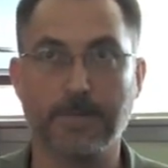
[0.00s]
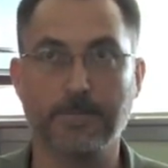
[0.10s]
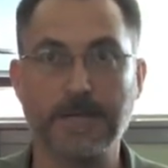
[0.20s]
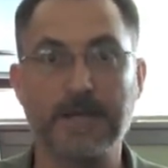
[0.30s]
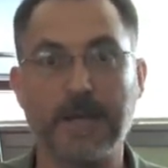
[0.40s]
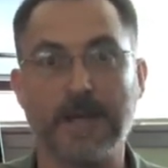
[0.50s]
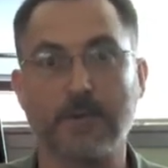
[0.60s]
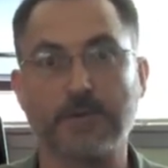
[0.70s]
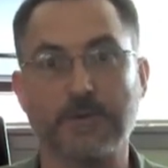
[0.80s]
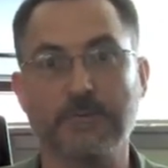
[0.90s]
being
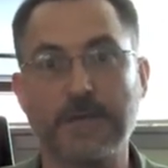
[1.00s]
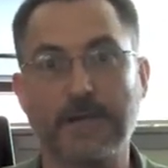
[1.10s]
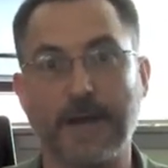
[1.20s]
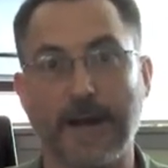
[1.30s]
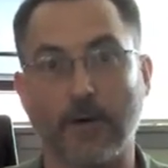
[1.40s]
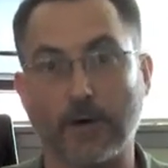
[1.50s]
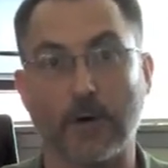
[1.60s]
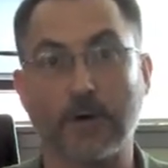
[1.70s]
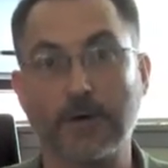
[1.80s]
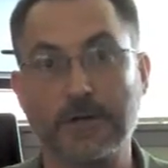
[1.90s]
able to meet our
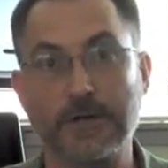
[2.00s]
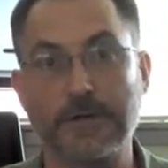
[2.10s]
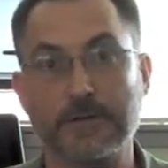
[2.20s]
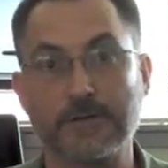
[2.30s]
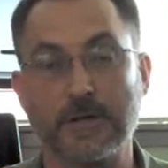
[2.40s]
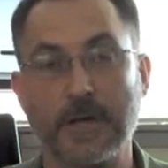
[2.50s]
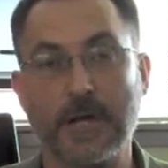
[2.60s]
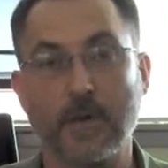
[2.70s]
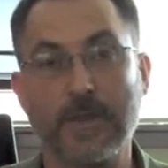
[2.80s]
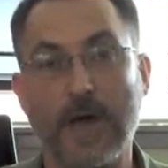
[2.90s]
current needs
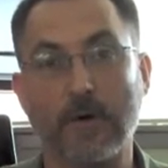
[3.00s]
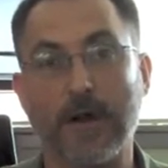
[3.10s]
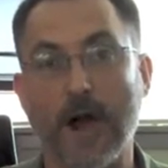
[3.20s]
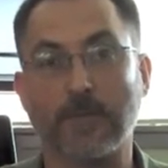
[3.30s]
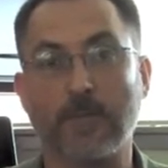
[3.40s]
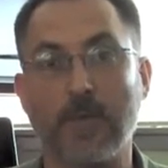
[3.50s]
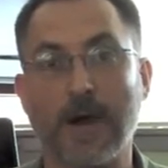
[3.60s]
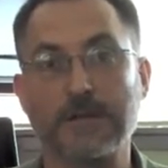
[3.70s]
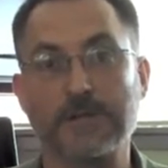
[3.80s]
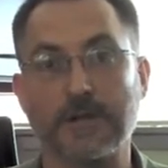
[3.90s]
without
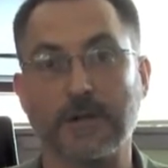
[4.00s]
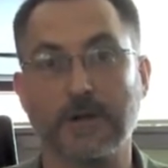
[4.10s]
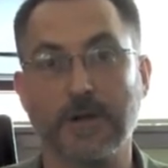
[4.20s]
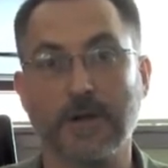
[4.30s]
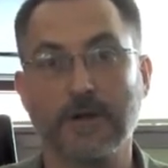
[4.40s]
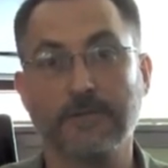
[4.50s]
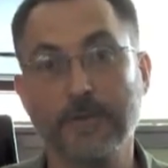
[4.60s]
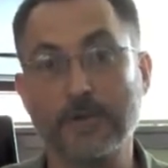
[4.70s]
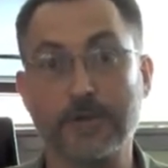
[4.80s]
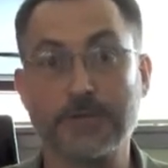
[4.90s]
compromising
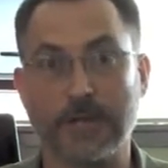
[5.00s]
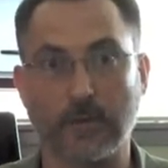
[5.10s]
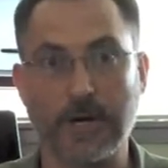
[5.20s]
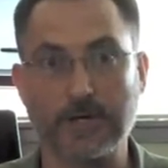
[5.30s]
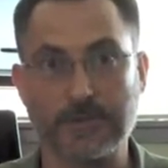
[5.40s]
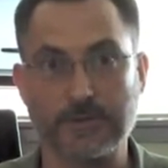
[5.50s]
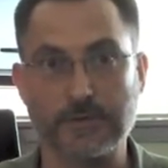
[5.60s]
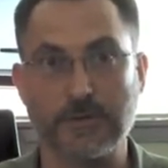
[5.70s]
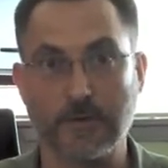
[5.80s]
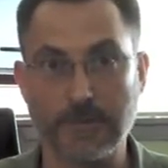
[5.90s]
future
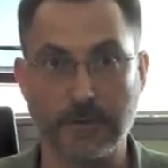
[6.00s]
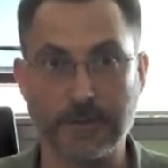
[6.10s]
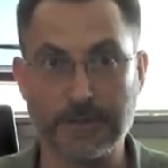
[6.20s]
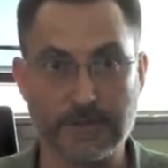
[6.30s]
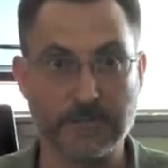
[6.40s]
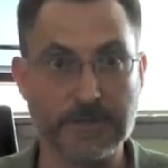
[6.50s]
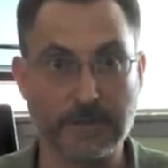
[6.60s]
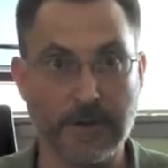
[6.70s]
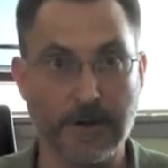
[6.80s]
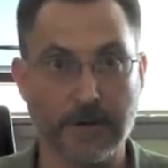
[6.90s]
generations' abilities to meet
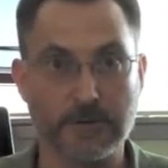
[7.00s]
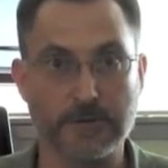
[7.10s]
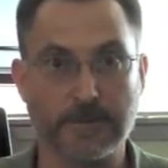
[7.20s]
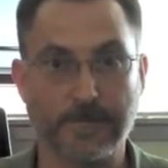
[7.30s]
theirs.